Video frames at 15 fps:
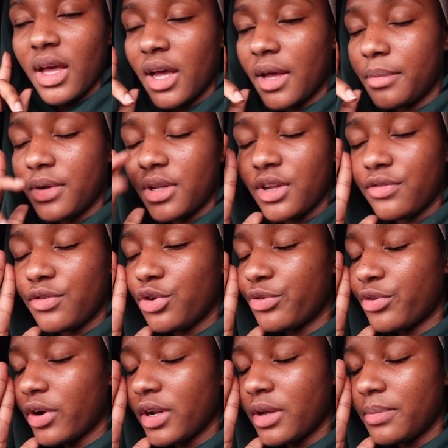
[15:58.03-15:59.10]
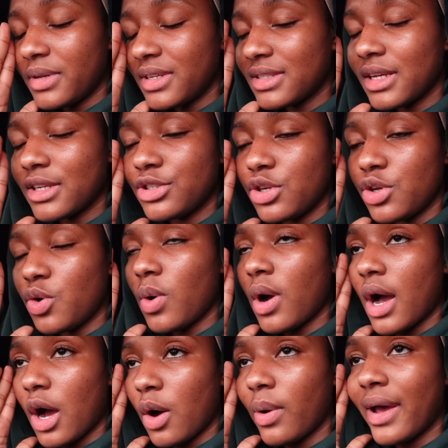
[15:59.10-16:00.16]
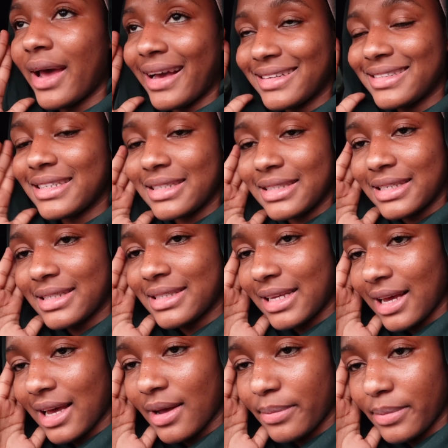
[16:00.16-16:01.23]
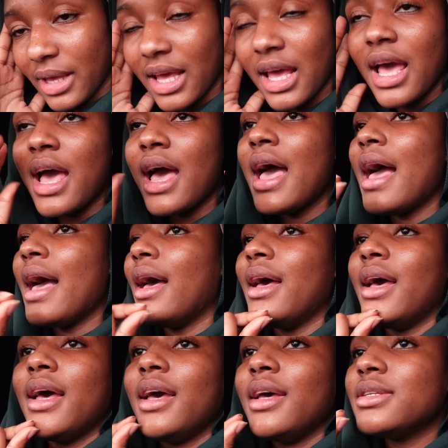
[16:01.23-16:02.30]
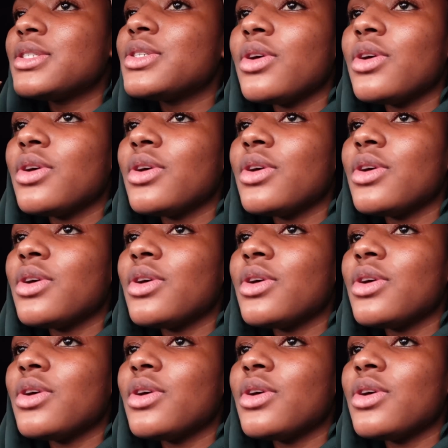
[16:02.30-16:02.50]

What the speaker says: I mean, if you run a business, you know how hectic this thing can be. It's